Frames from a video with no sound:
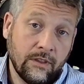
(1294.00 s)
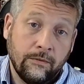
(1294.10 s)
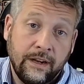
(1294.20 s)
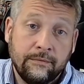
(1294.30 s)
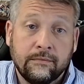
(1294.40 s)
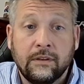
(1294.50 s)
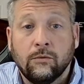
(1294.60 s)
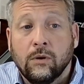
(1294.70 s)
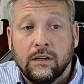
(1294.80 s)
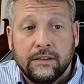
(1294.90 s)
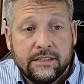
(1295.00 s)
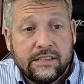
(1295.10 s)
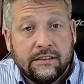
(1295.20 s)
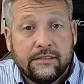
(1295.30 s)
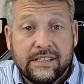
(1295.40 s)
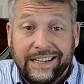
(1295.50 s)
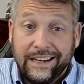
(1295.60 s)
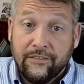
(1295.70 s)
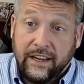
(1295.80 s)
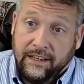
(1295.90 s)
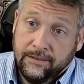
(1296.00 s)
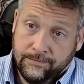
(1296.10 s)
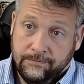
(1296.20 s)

right? It was significant,